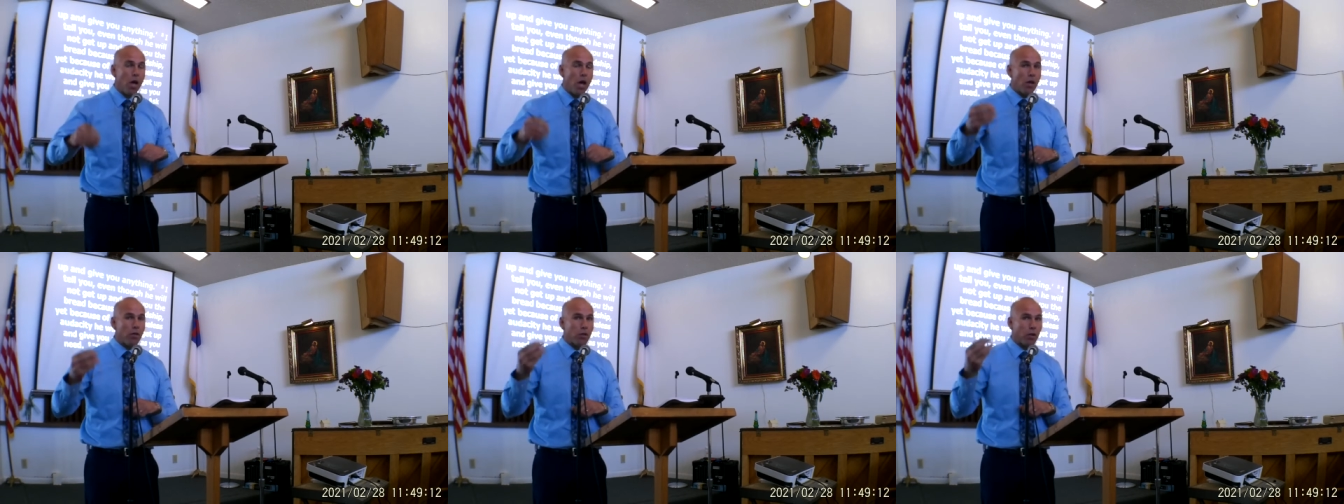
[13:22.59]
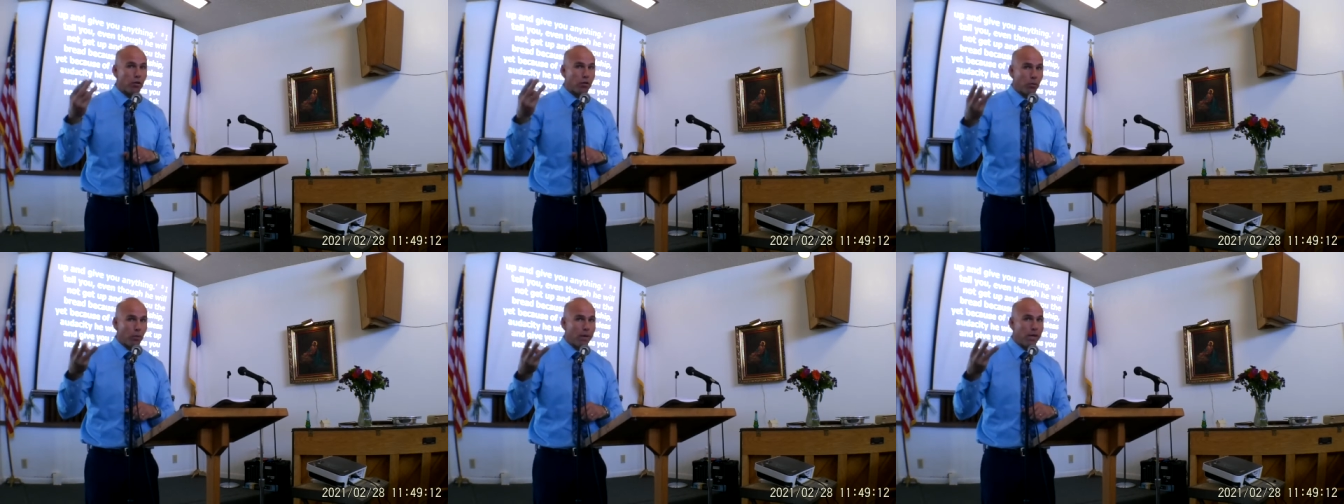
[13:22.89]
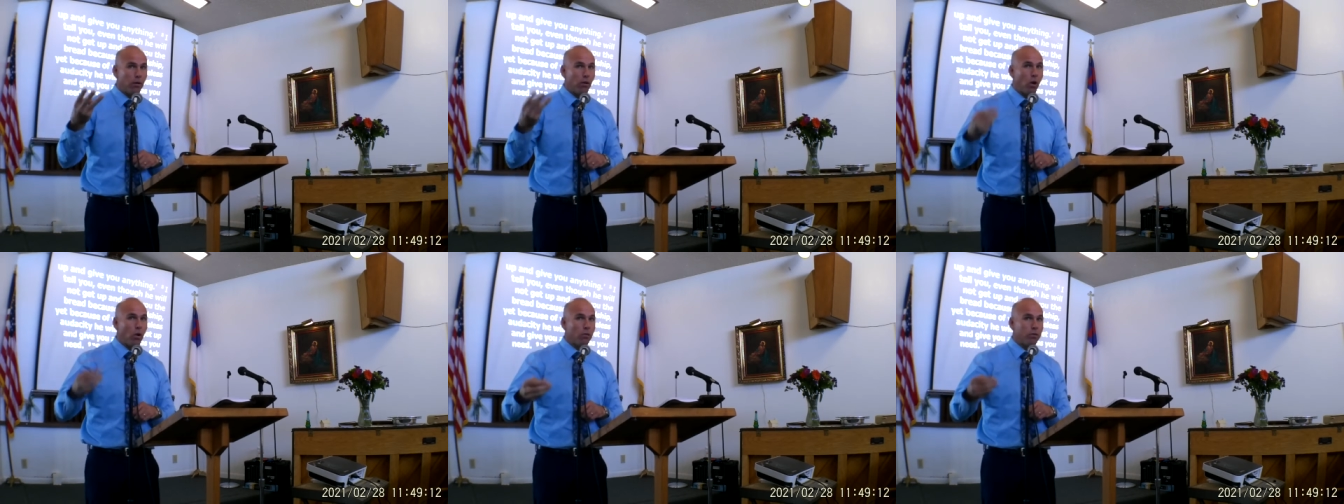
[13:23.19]
The three
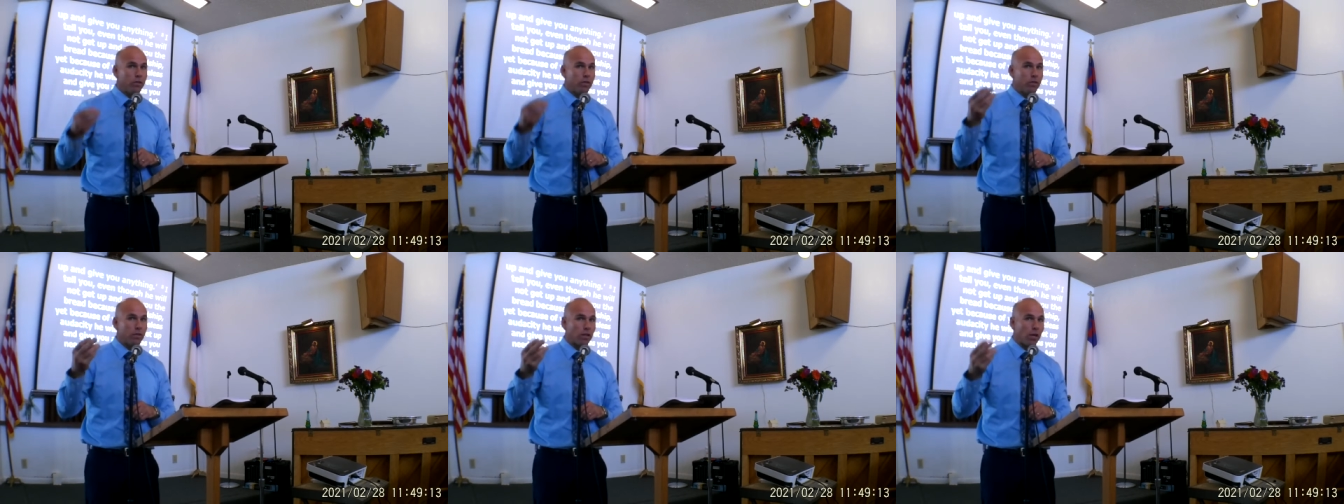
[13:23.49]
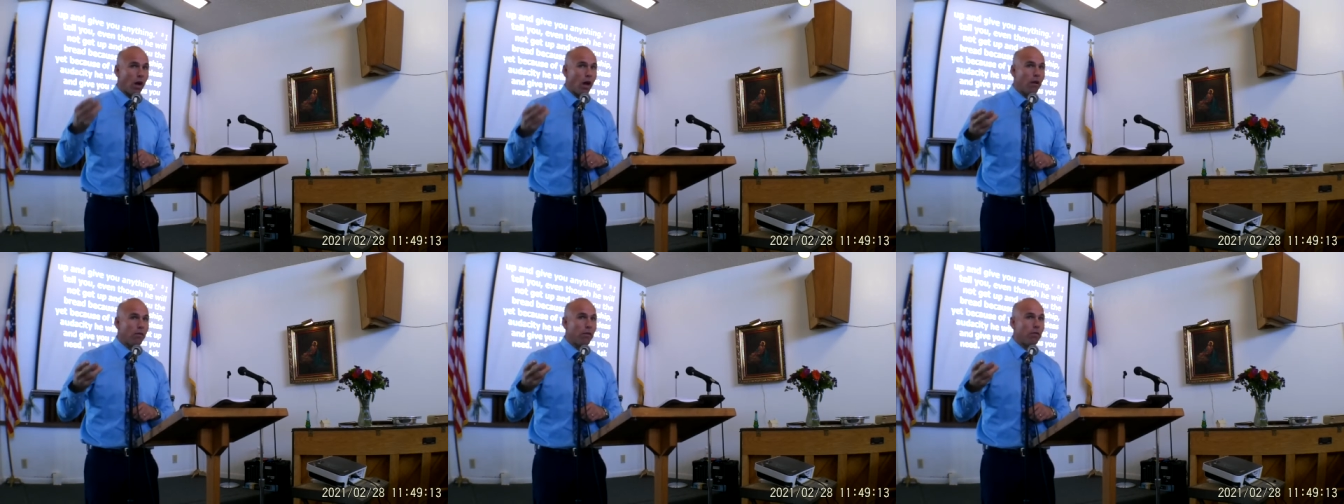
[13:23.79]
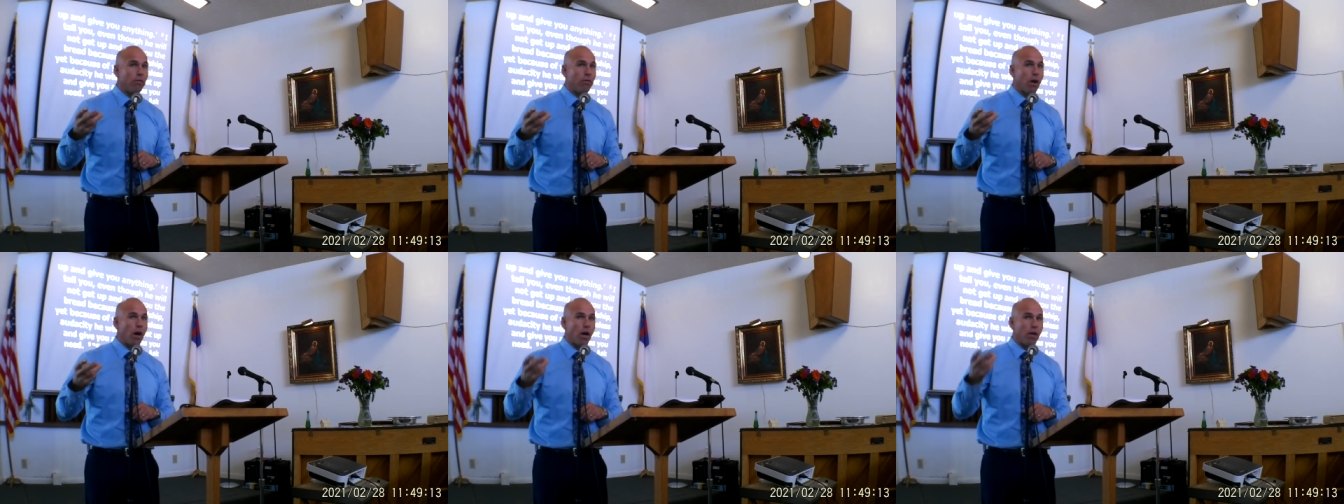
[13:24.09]
loaves is God the
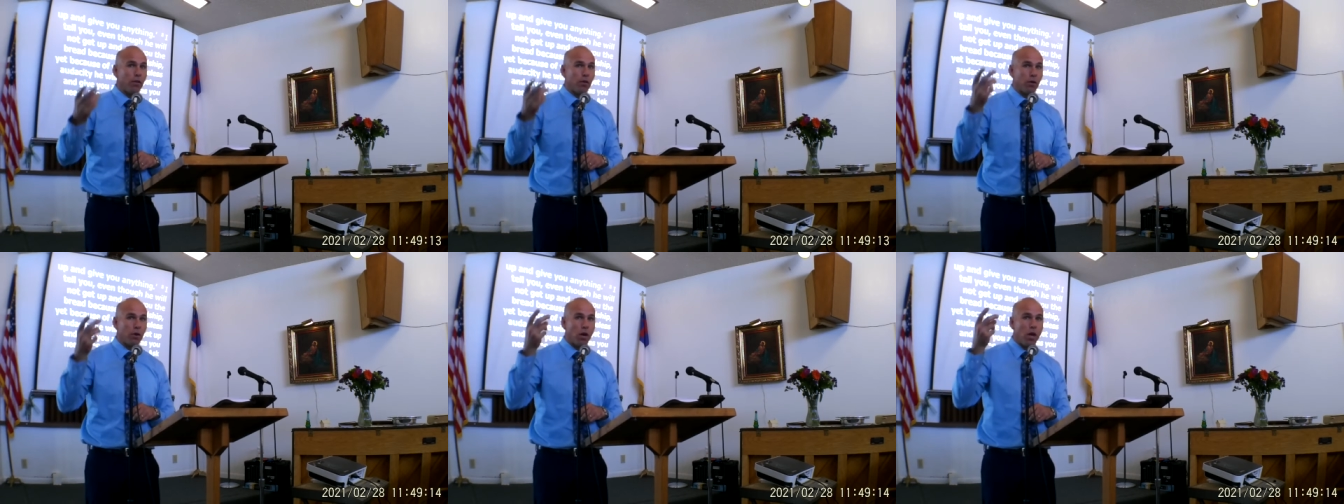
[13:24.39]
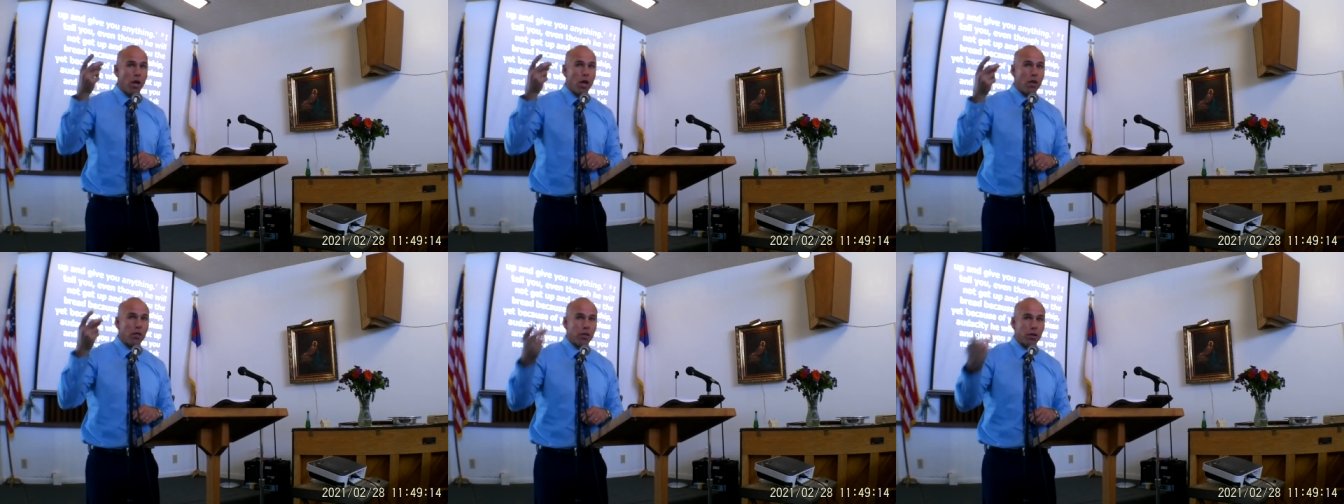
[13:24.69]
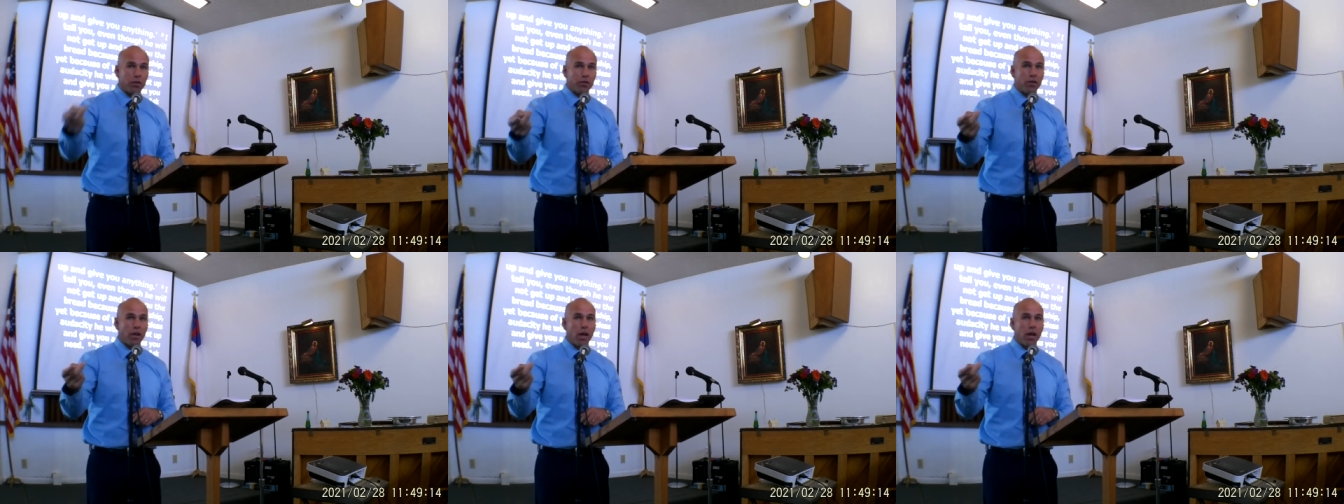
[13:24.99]
Father, the
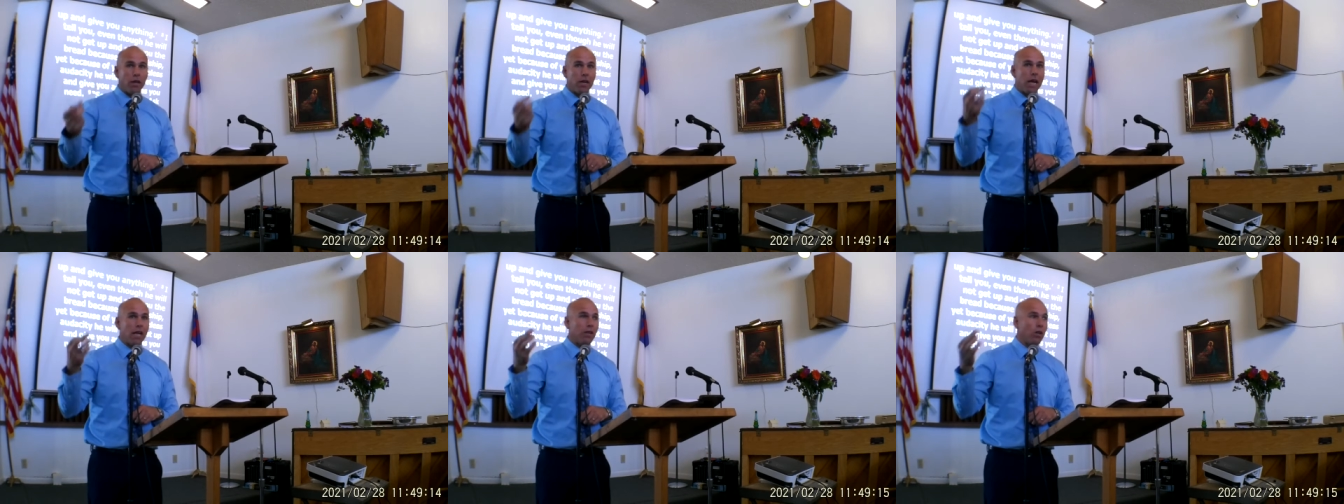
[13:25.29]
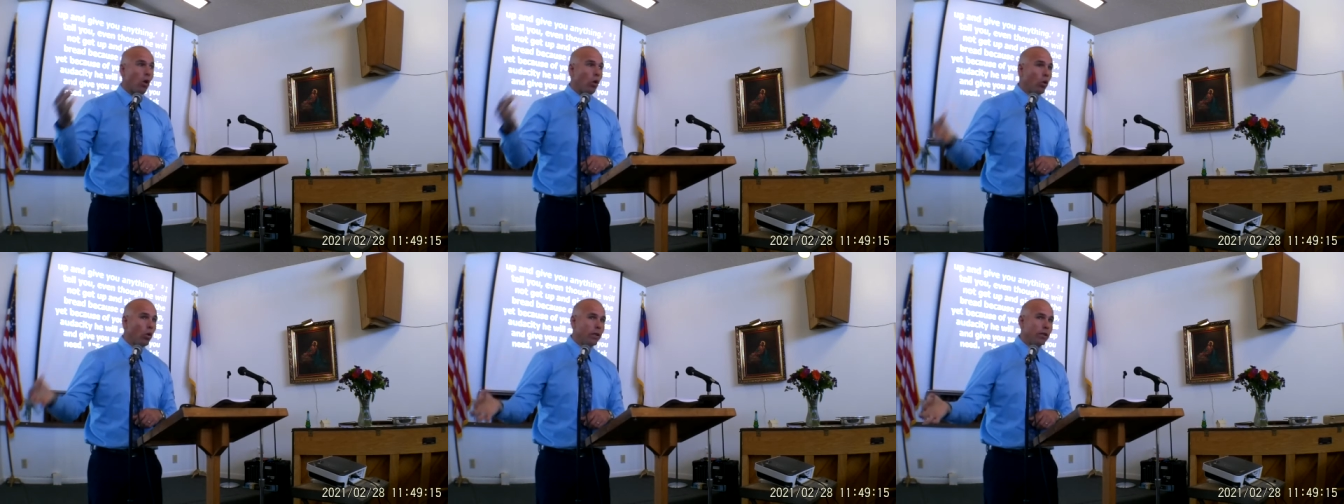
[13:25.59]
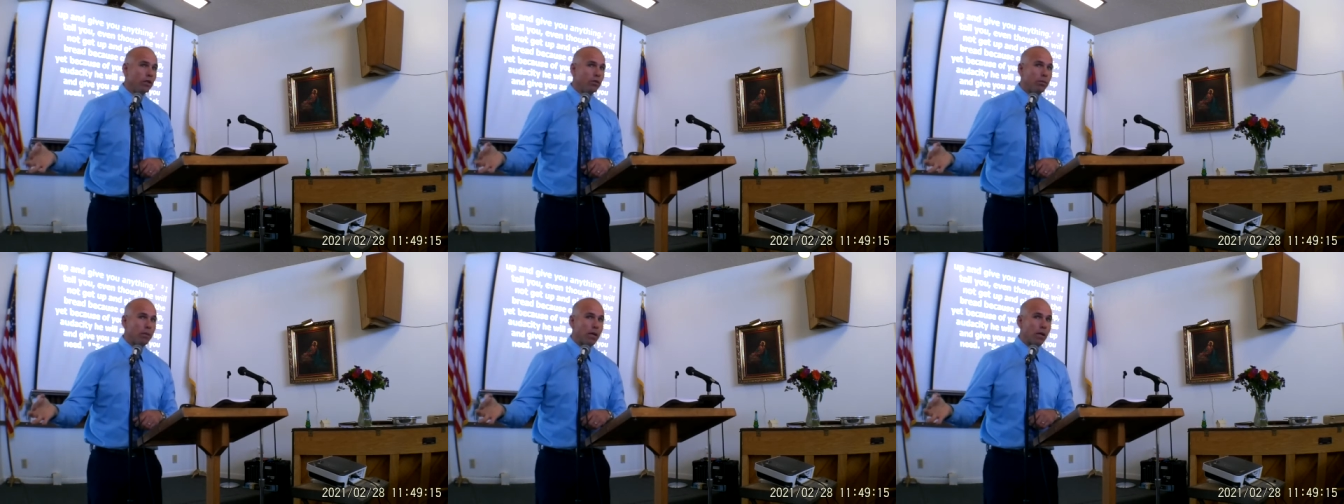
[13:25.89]
Son, and the Holy
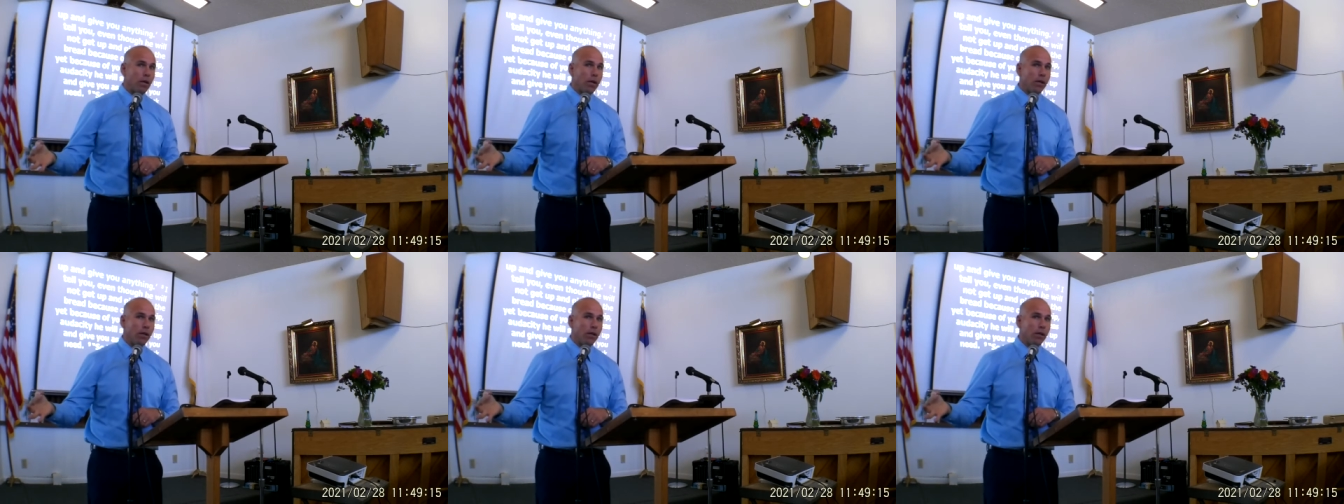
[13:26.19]
Spirit.